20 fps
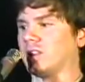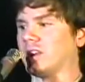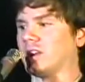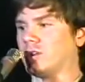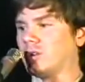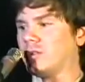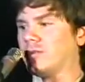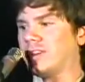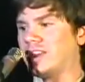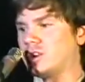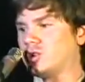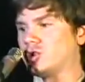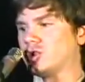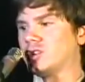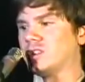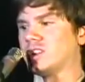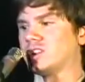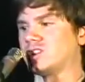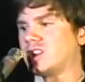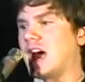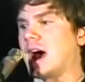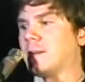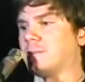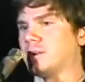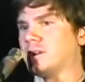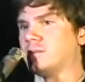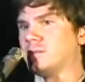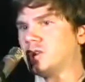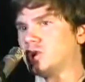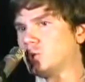innovation that's
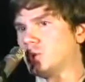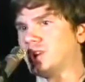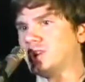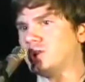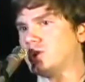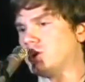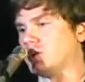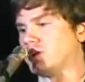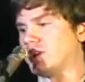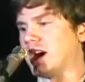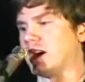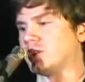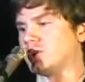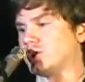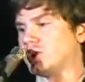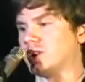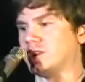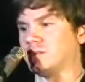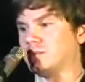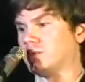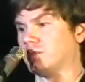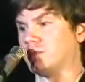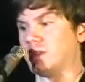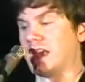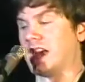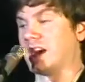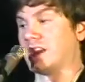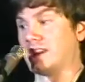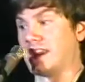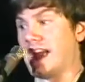happened between 2000
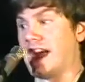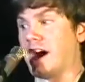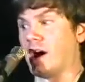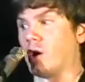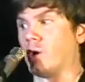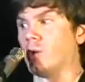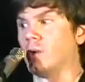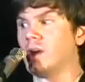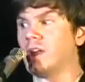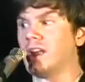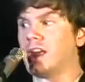and now